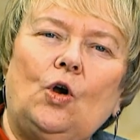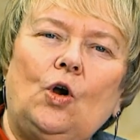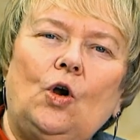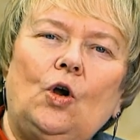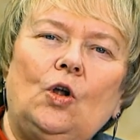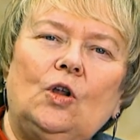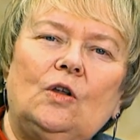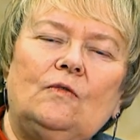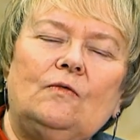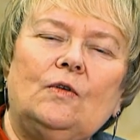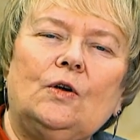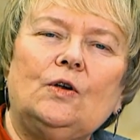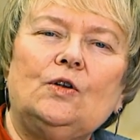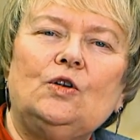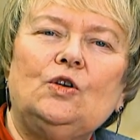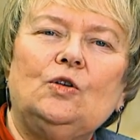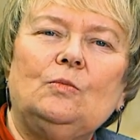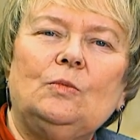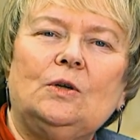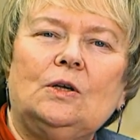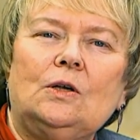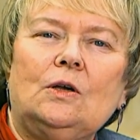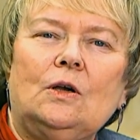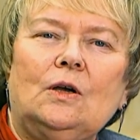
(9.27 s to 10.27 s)
all of our
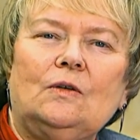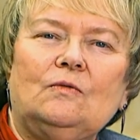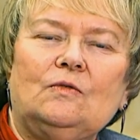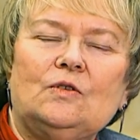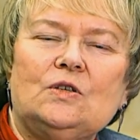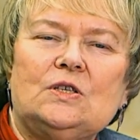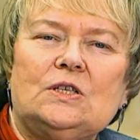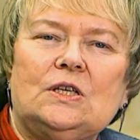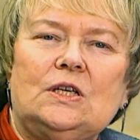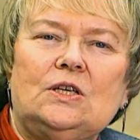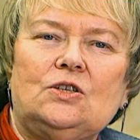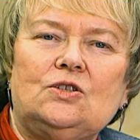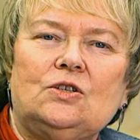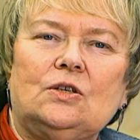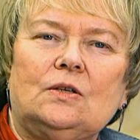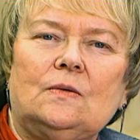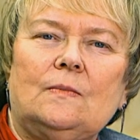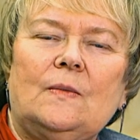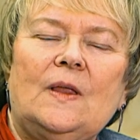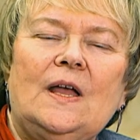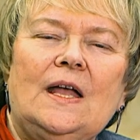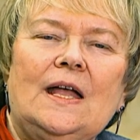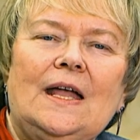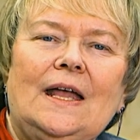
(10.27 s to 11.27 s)
human
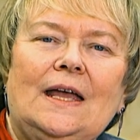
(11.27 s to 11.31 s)
conversation,